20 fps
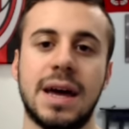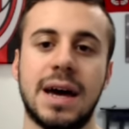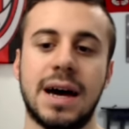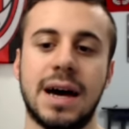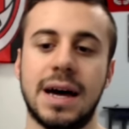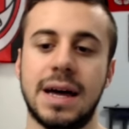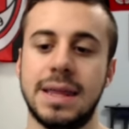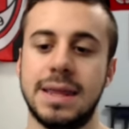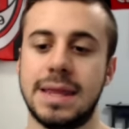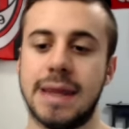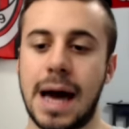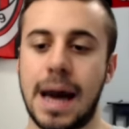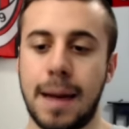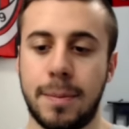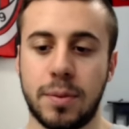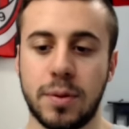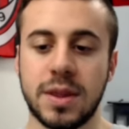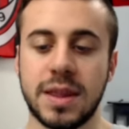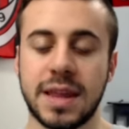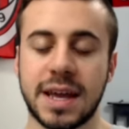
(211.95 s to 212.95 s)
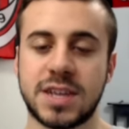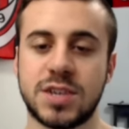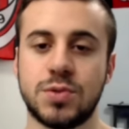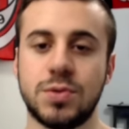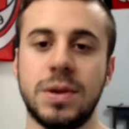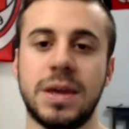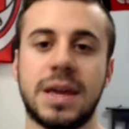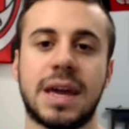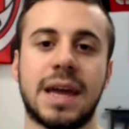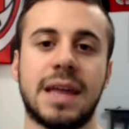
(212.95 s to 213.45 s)
Napoli next
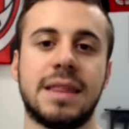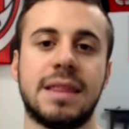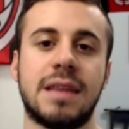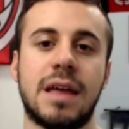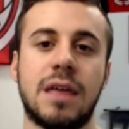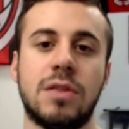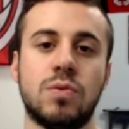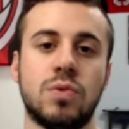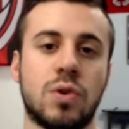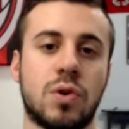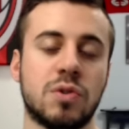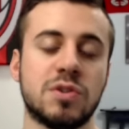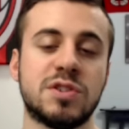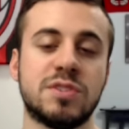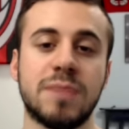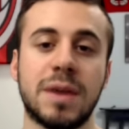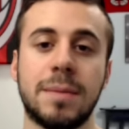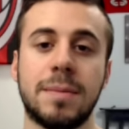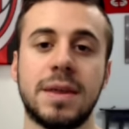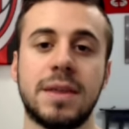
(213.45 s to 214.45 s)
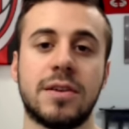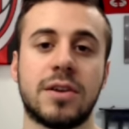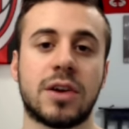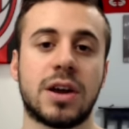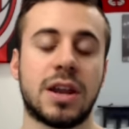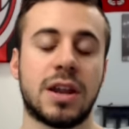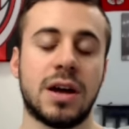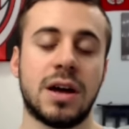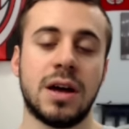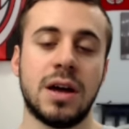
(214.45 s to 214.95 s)
week, and who knows, maybe they're
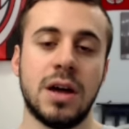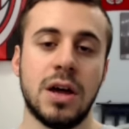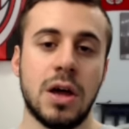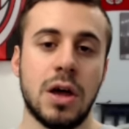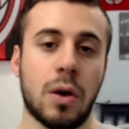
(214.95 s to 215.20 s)
going to